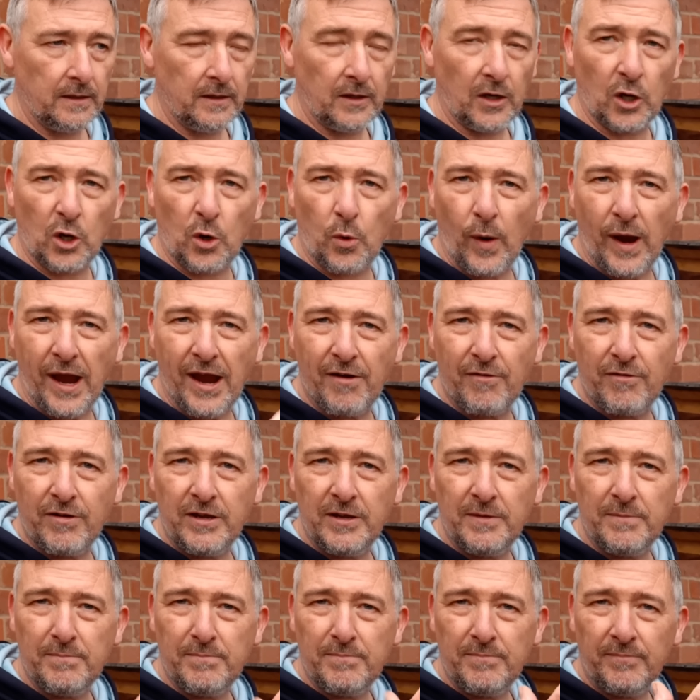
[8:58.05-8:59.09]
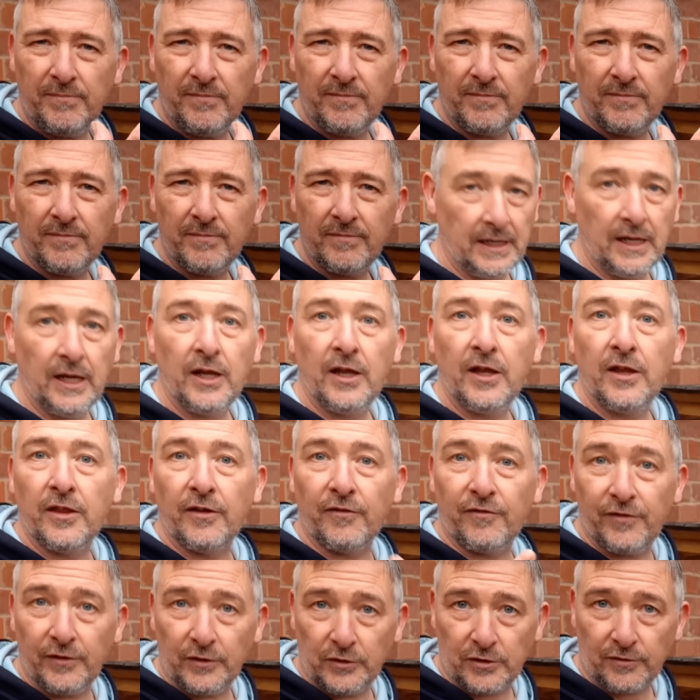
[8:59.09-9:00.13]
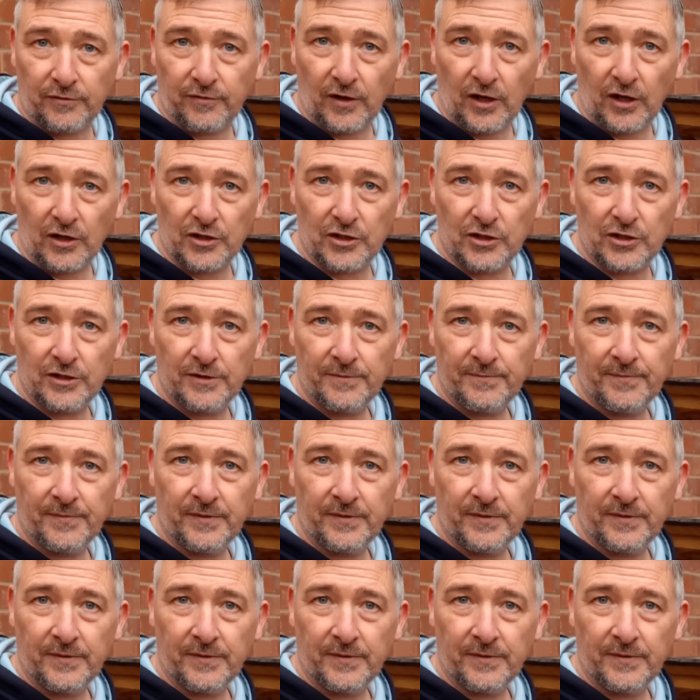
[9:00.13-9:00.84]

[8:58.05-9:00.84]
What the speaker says: aquarium, the filter floss.